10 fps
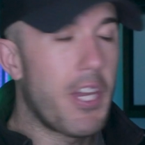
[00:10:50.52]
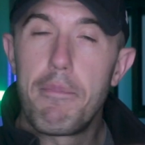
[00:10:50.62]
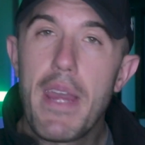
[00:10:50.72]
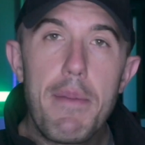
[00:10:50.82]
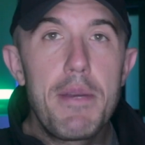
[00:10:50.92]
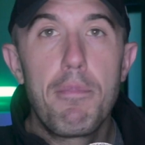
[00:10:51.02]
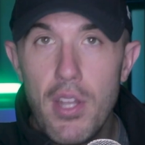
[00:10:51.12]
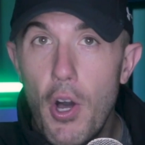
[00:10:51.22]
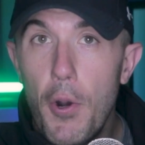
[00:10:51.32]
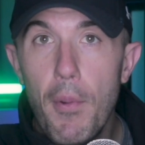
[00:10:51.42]
You could maybe
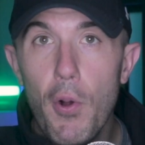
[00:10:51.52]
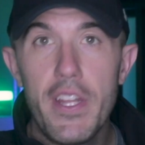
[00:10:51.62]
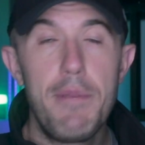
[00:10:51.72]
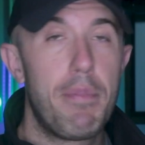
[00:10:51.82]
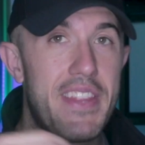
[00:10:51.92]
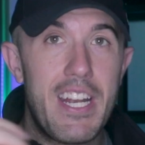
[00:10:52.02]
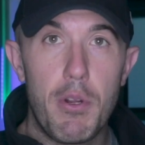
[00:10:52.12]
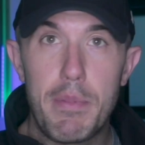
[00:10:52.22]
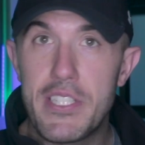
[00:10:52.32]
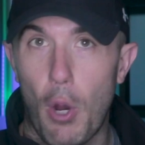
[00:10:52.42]
blow mold it, but then it
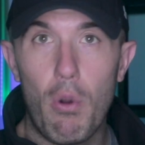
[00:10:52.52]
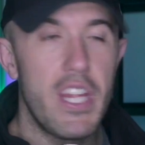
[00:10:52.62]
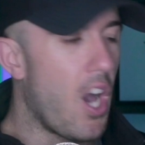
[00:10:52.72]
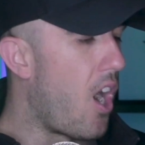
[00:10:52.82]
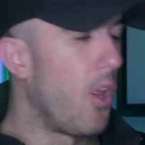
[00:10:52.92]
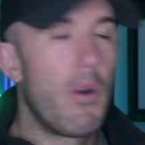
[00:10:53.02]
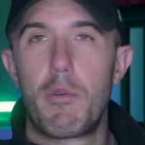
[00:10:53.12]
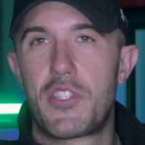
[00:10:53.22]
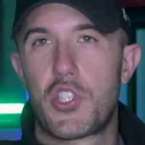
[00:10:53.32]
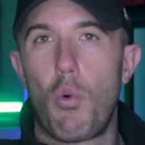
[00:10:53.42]
would be totally hollow
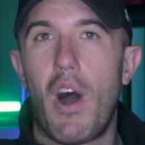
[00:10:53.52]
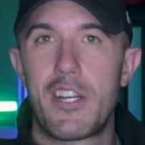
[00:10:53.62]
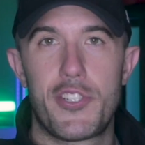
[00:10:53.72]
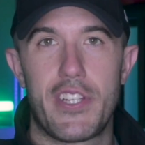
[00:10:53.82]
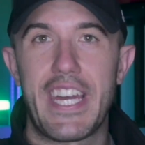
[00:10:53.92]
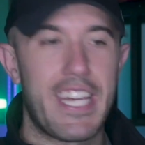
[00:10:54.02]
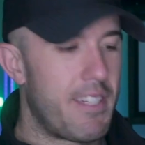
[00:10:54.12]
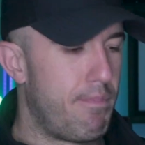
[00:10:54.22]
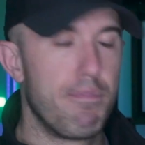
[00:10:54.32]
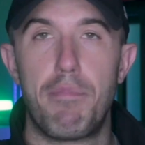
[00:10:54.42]
and would squash like
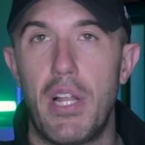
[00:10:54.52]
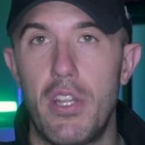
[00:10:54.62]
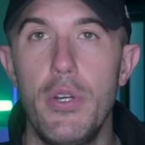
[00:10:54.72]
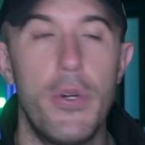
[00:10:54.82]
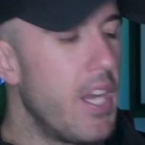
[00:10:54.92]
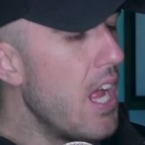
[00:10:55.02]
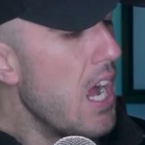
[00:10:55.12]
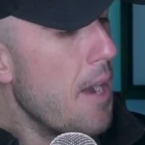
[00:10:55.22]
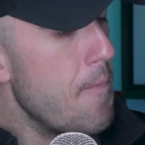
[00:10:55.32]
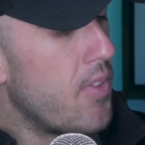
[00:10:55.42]
a balloon.
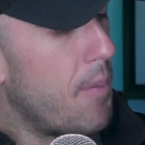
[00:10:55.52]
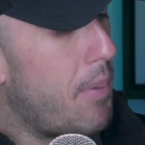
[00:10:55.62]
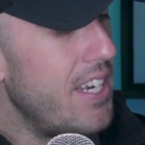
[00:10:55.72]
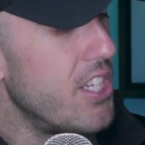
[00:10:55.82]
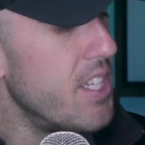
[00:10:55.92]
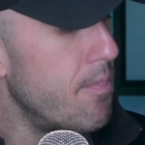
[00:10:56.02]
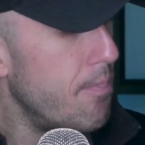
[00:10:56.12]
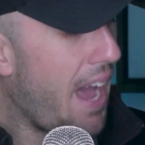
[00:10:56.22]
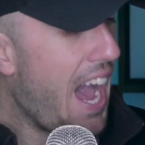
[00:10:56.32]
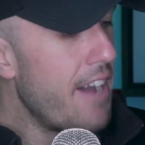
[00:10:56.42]
But
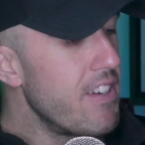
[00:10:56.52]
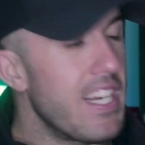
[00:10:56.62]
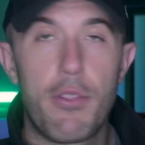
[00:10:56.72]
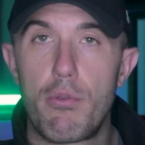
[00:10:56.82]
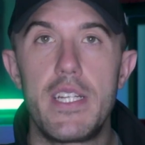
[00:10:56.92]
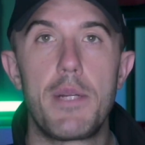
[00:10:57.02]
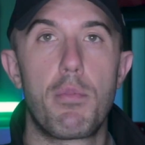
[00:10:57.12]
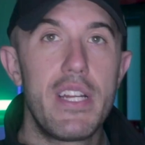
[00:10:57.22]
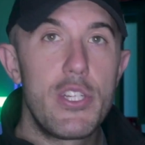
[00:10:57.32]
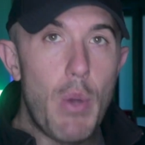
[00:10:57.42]
having it three D
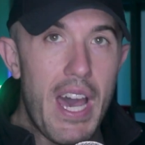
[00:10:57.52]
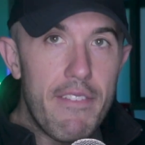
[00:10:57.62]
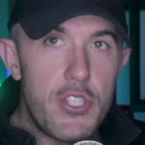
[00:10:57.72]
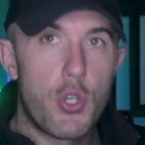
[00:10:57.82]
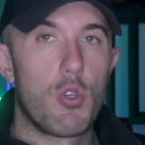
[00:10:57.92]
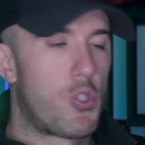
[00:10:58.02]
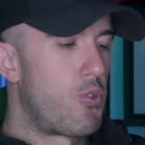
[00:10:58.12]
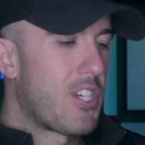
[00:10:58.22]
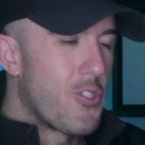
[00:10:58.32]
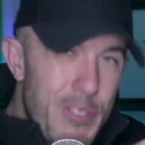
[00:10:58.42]
printed, you have internal
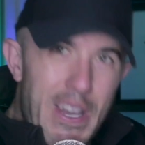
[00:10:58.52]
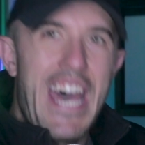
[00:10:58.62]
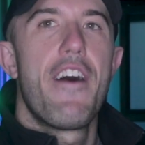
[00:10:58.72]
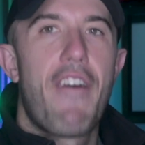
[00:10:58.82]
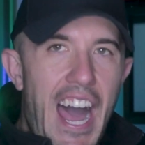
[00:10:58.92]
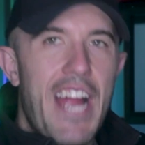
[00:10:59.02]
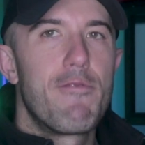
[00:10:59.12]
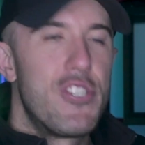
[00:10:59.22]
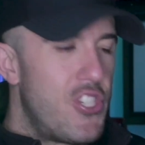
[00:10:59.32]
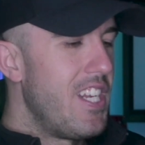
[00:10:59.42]
structure, you have high
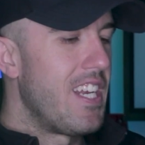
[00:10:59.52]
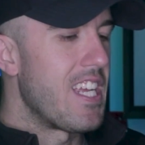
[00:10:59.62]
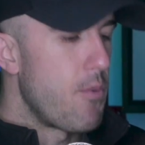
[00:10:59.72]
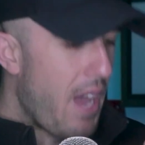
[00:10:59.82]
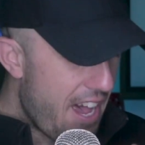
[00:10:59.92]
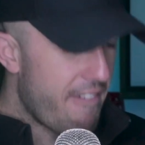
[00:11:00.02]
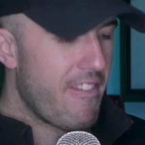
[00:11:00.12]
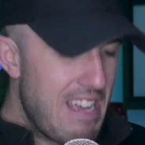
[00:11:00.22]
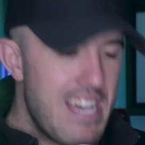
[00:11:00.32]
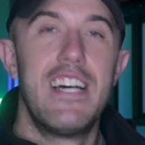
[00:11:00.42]
rigidity, you
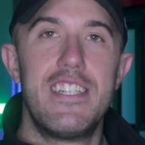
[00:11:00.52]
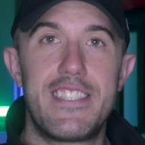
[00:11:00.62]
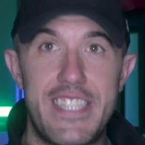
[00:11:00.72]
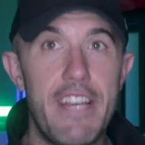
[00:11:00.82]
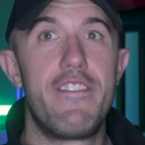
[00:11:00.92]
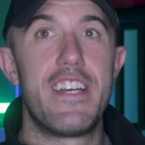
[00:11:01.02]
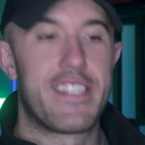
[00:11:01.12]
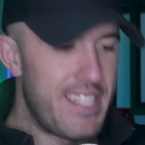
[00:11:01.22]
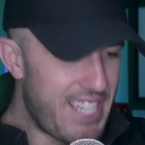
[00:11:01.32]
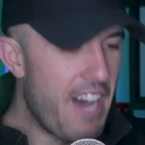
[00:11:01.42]
have
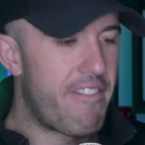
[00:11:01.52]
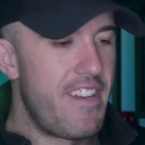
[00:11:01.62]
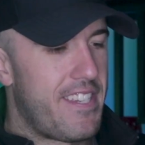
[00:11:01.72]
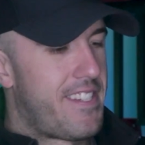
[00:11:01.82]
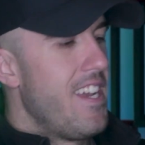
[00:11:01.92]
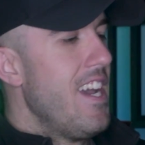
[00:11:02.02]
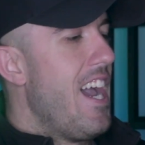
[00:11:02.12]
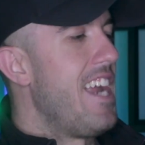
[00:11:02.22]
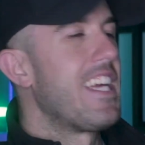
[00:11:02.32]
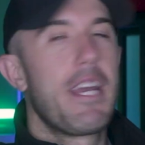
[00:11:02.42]
stiffness and toughness,
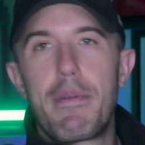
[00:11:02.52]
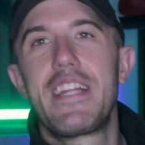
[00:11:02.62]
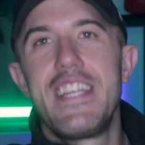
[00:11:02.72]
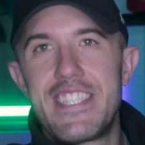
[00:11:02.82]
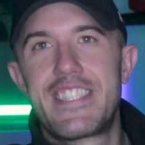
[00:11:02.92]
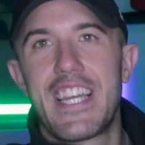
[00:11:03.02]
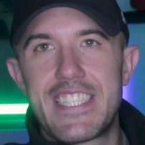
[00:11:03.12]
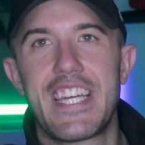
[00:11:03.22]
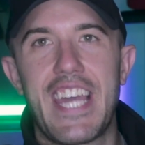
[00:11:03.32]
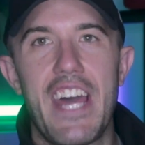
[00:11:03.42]
and you can beat these things
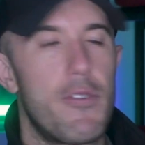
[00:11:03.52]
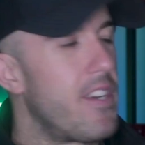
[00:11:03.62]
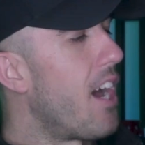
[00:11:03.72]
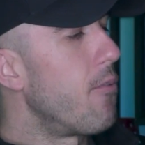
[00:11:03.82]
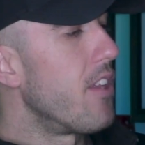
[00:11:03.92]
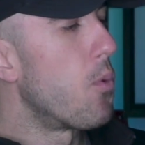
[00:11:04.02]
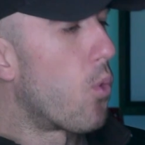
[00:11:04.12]
together and not really